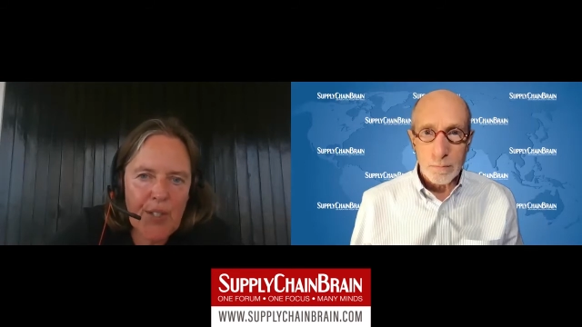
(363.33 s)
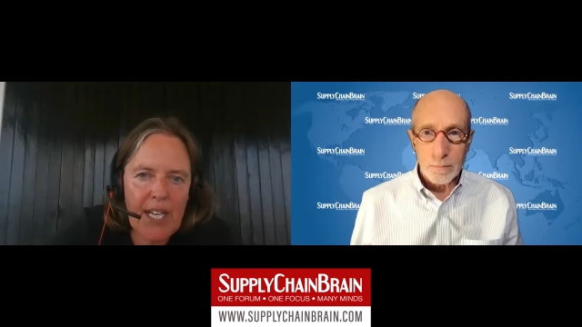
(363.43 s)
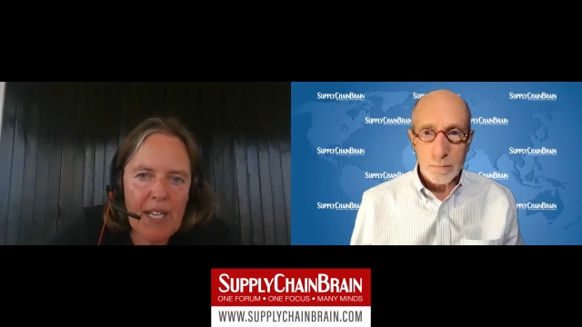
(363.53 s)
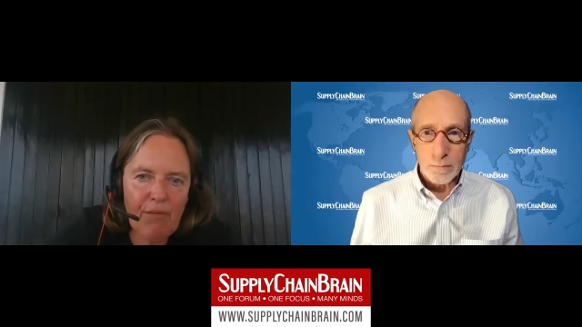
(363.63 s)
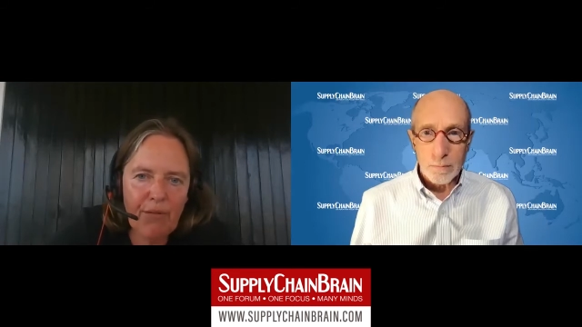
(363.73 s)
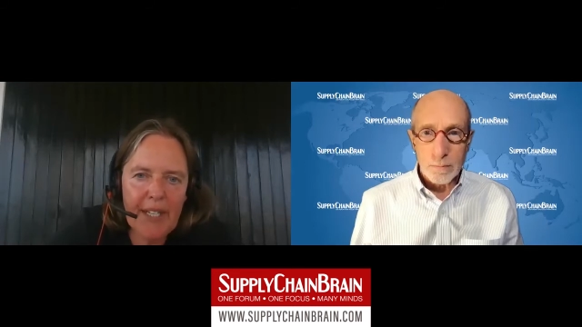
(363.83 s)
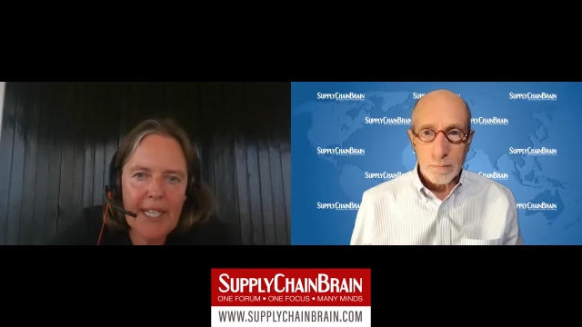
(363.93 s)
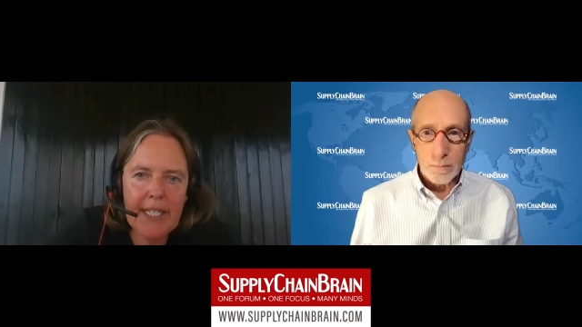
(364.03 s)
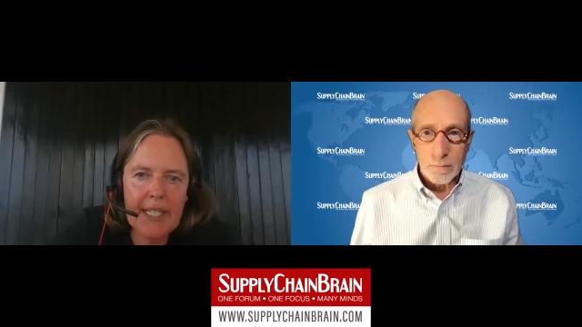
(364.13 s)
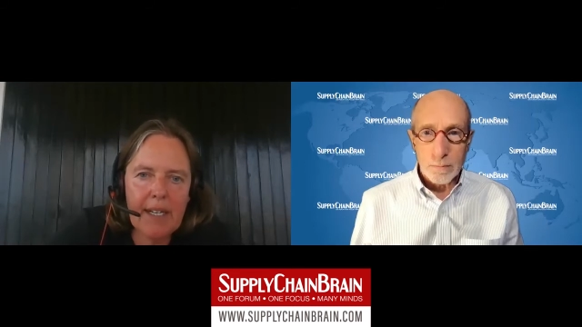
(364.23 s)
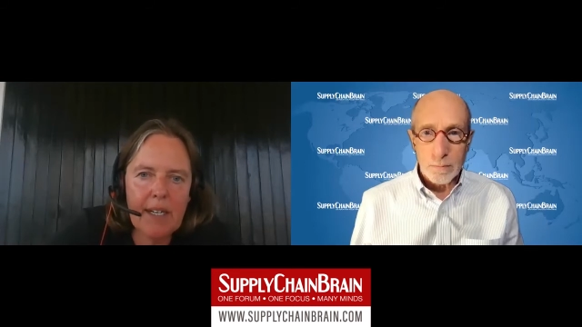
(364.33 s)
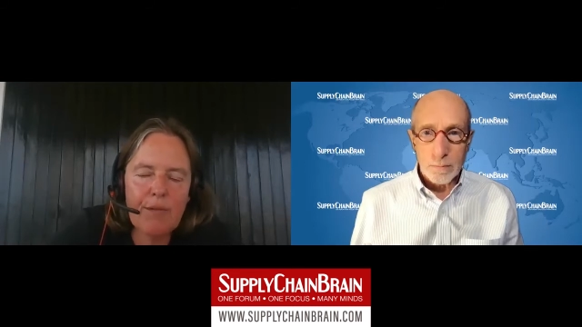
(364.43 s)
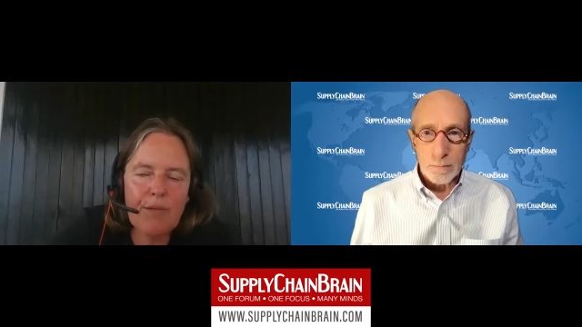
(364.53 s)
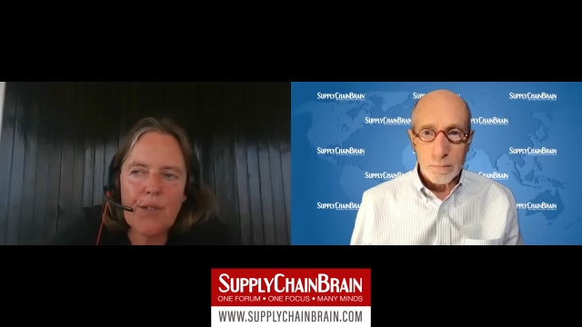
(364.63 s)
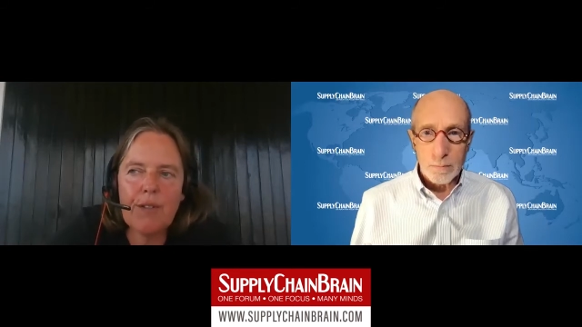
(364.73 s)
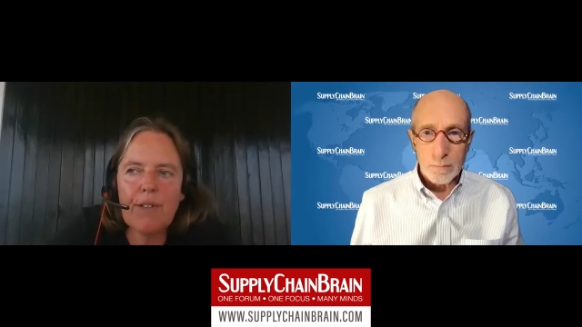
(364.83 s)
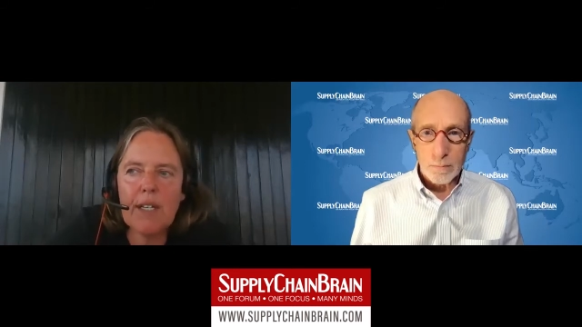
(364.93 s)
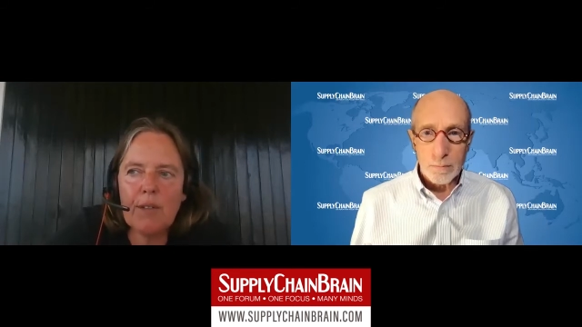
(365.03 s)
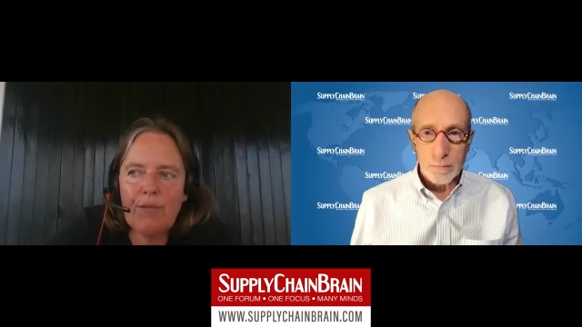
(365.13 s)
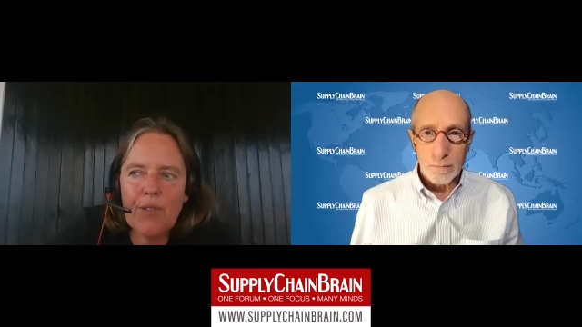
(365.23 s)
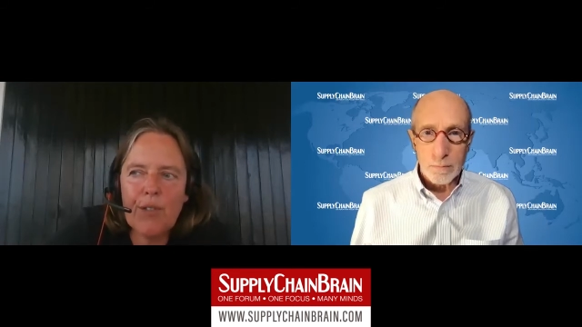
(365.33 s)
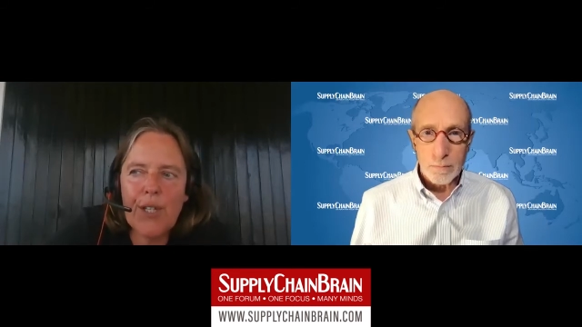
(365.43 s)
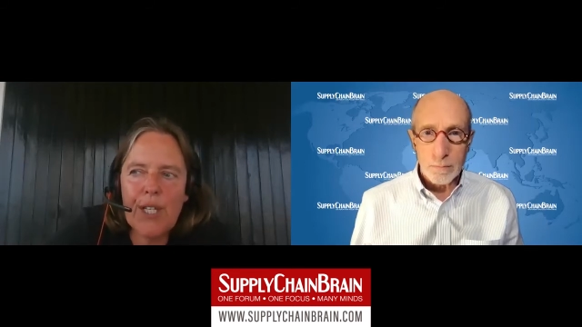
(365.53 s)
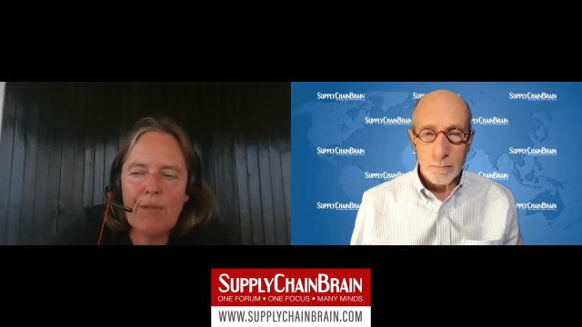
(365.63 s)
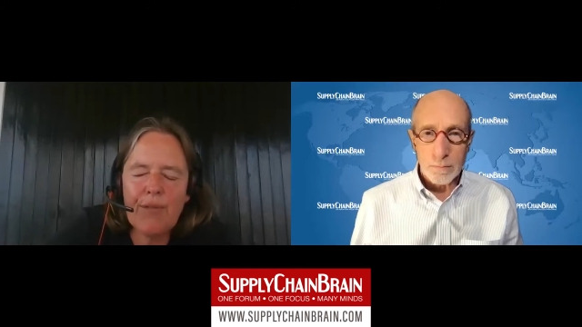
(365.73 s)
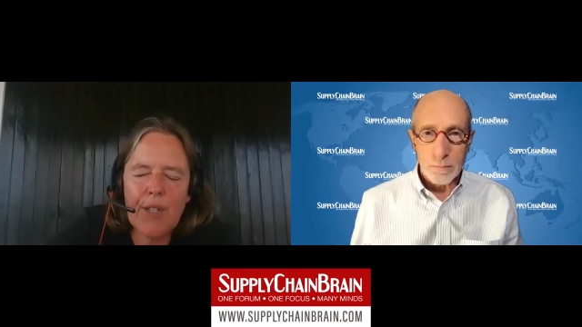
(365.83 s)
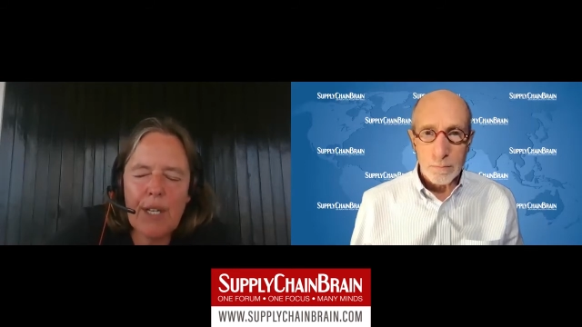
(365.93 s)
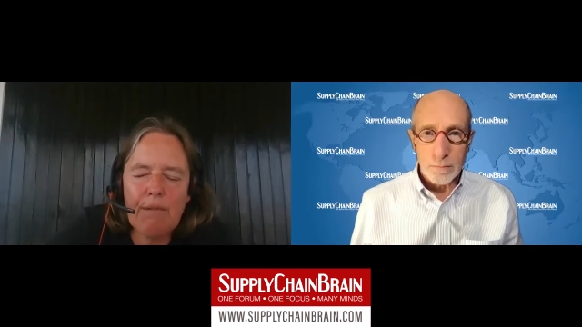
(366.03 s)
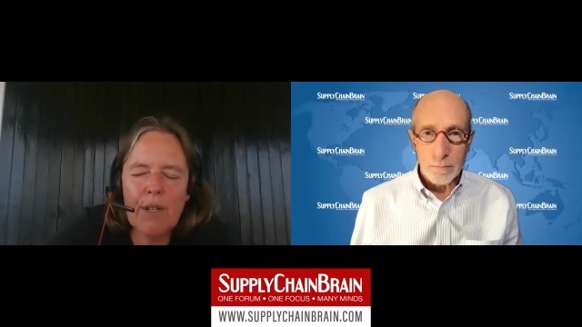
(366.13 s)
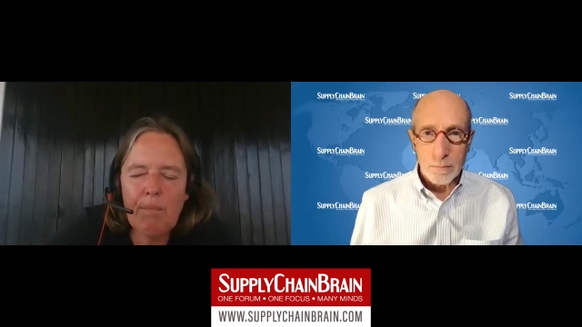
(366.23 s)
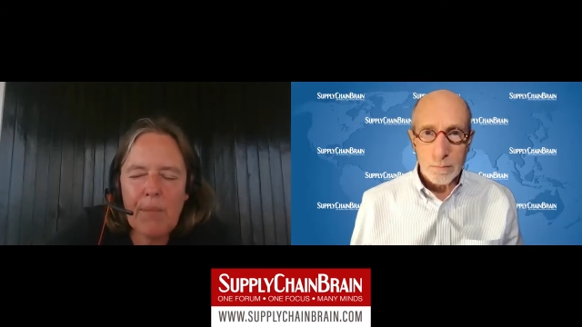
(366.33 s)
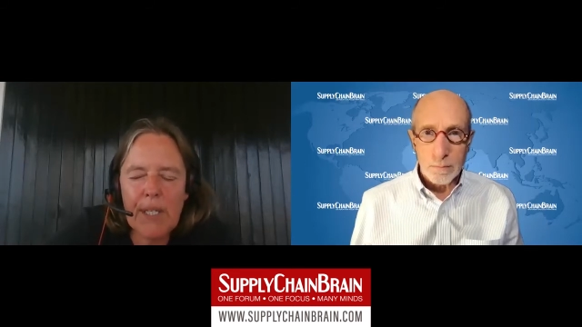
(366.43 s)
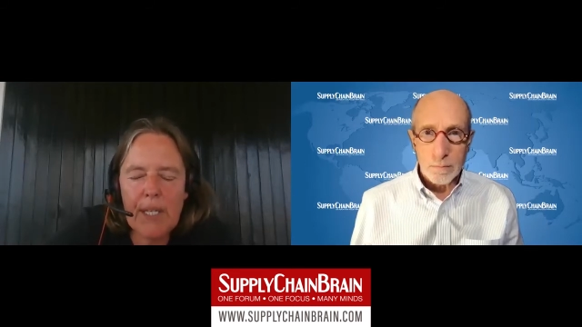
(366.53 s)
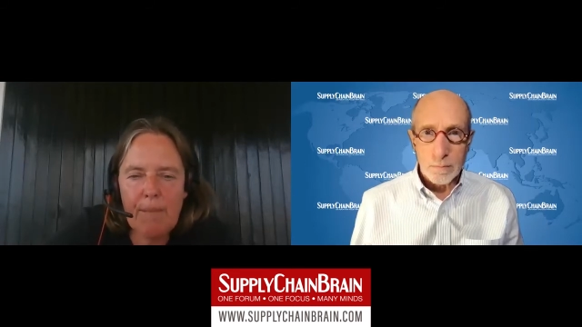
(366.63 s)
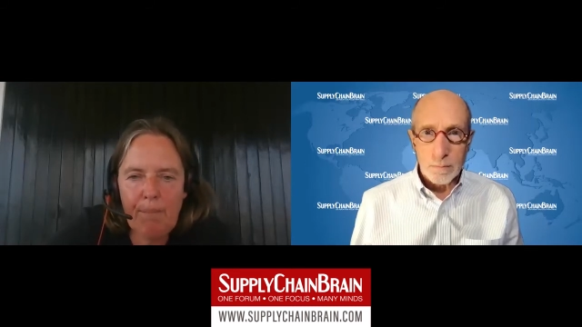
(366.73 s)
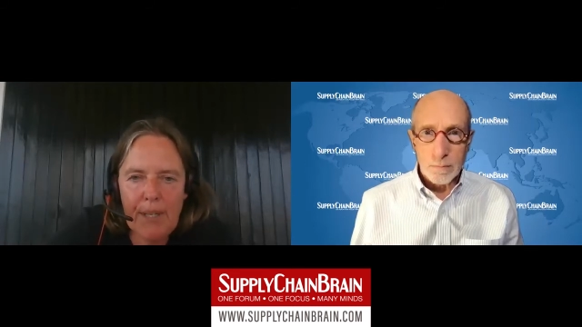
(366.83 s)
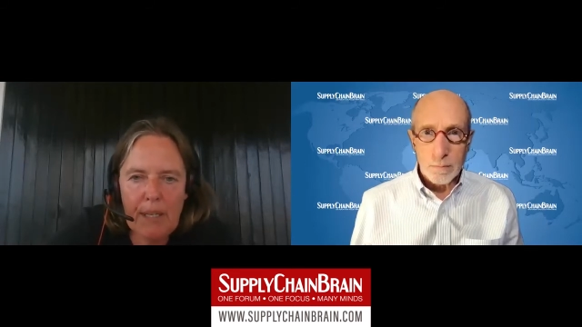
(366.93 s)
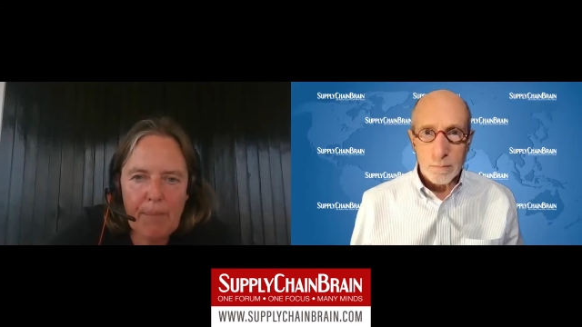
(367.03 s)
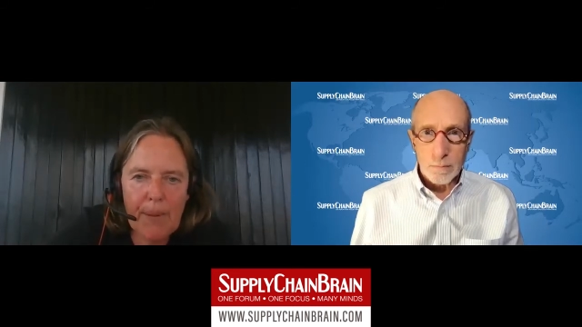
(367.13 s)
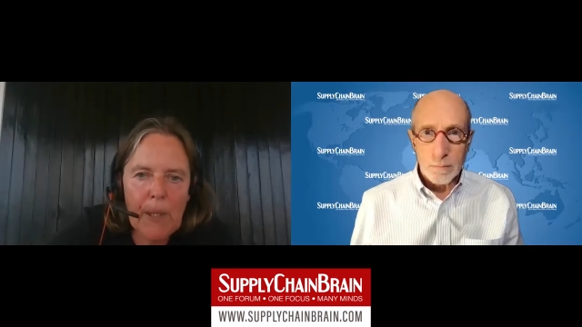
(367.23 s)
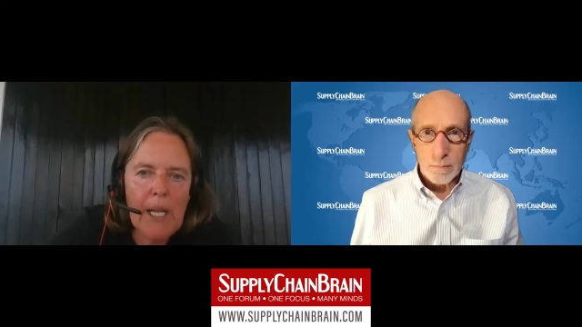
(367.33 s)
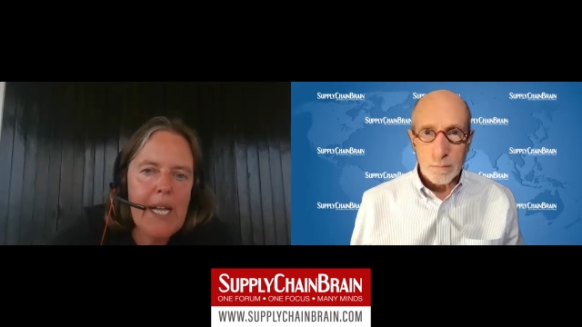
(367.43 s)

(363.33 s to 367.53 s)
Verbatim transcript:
Speaker 1: slavery, that hovers around forty, forty-one million people.